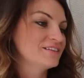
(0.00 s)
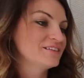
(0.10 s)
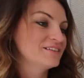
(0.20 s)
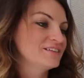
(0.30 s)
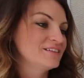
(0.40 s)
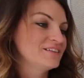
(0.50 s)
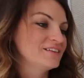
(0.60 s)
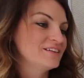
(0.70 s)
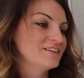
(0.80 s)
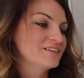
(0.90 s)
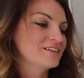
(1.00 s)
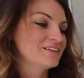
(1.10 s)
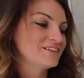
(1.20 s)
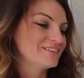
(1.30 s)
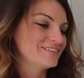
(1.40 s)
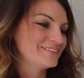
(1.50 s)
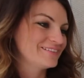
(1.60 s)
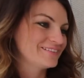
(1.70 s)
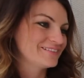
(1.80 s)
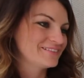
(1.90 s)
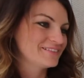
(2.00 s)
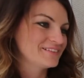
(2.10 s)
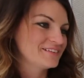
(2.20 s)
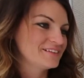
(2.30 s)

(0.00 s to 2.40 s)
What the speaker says: [no speech]